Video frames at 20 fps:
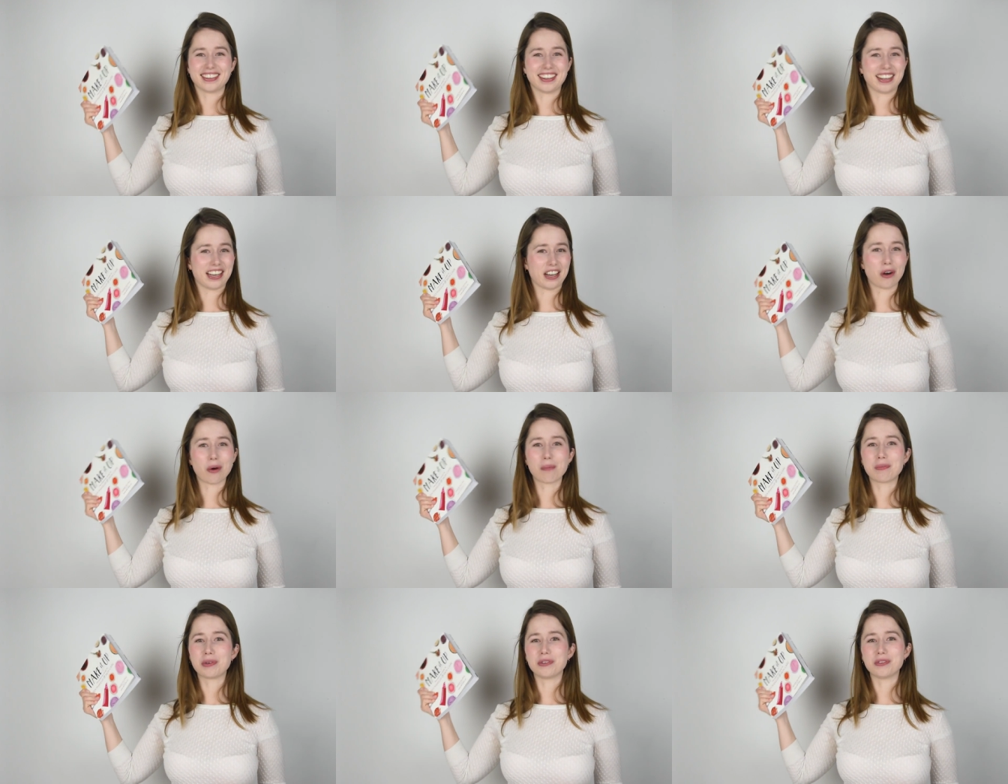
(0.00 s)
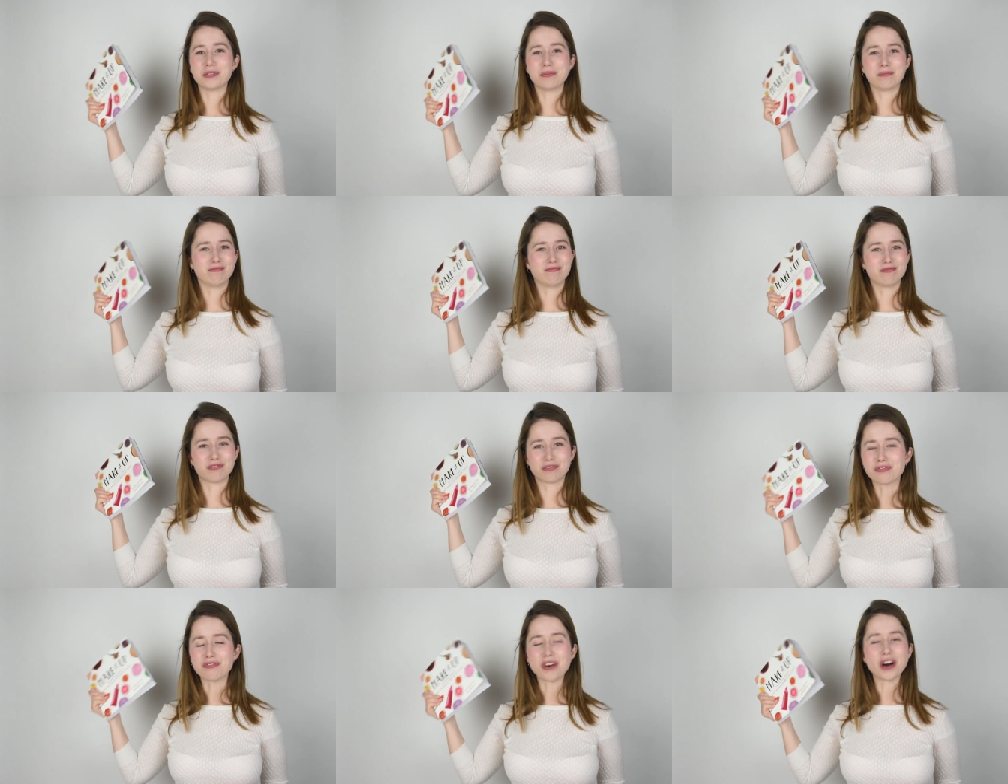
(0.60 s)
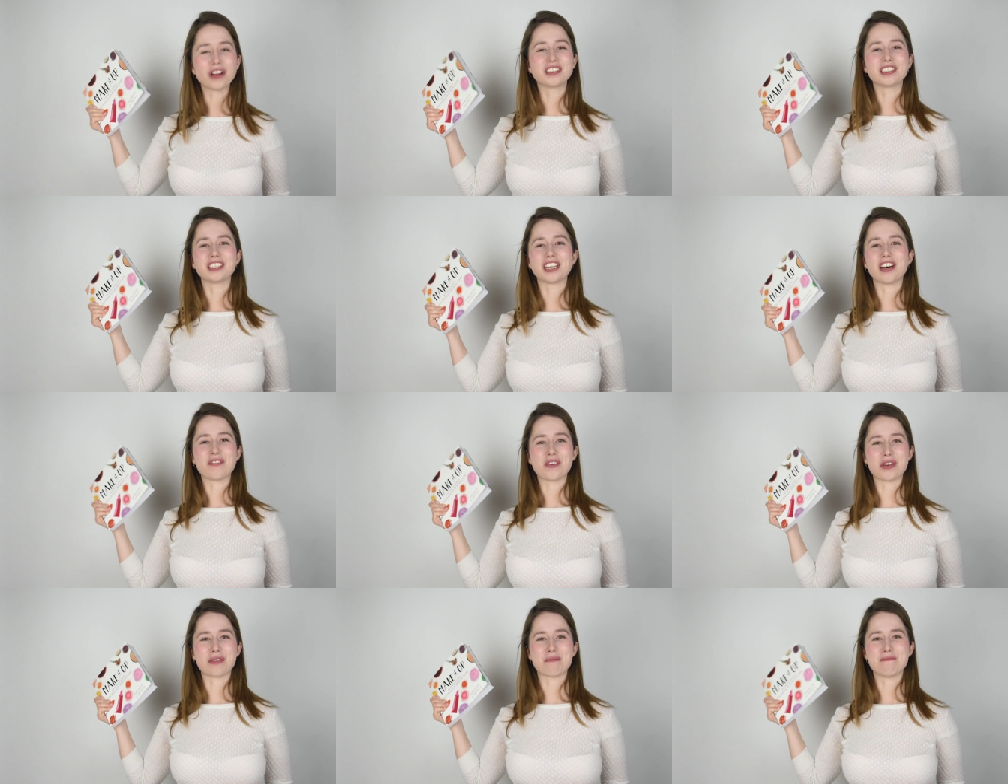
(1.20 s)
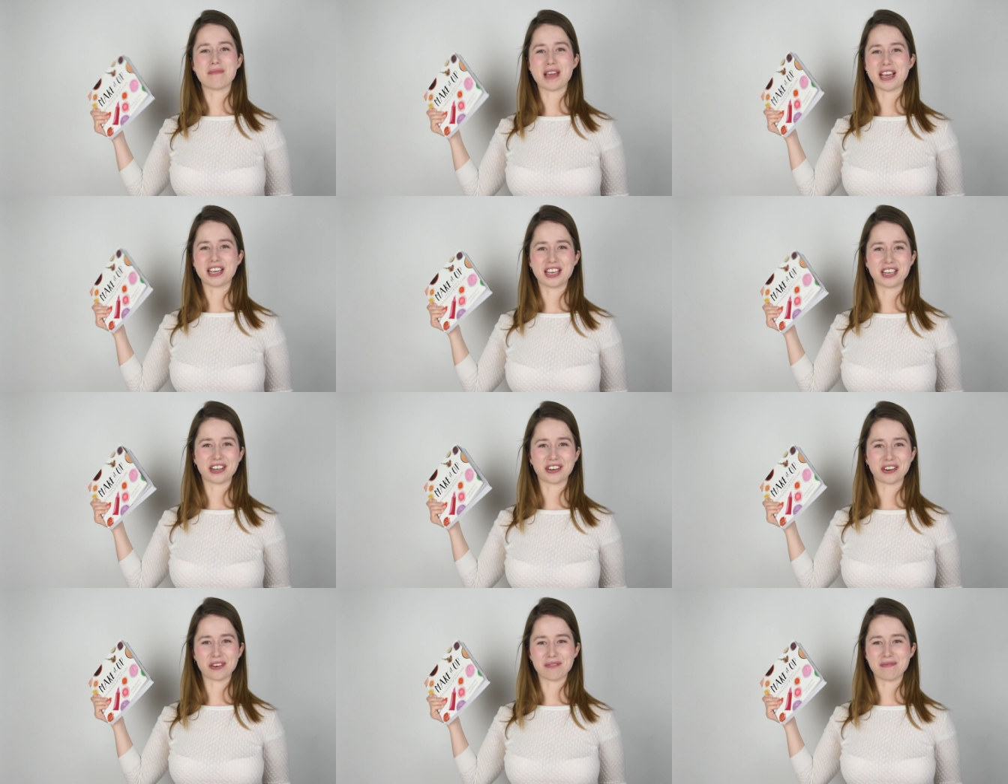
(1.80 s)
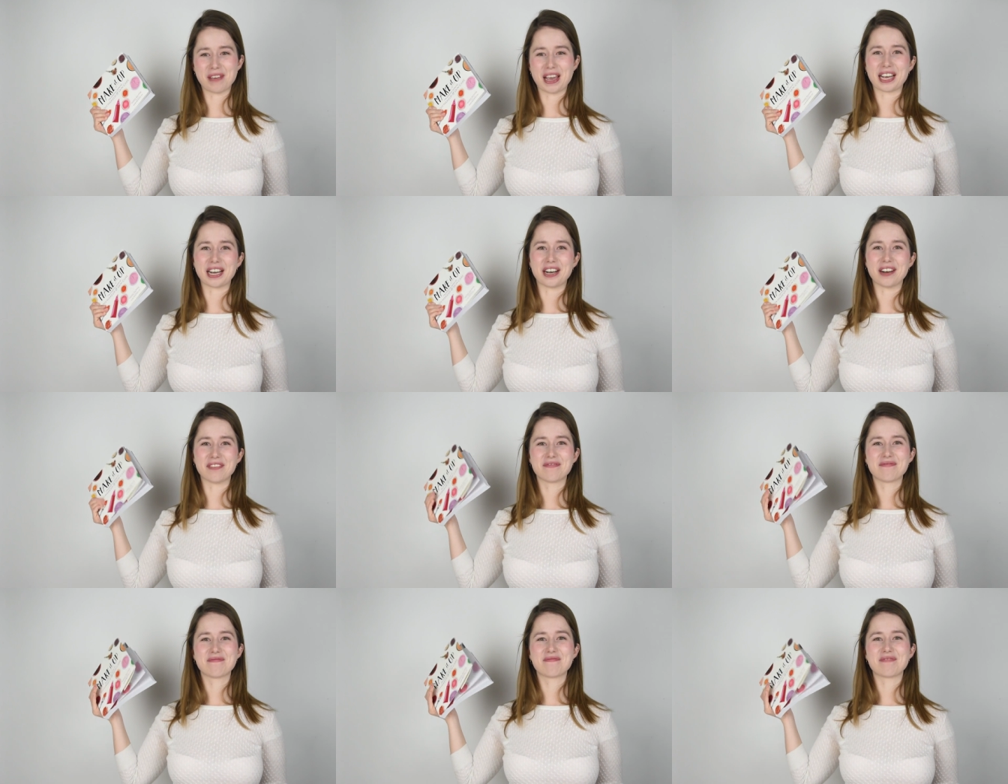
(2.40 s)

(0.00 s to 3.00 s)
I hope you fall in love with making your own makeup.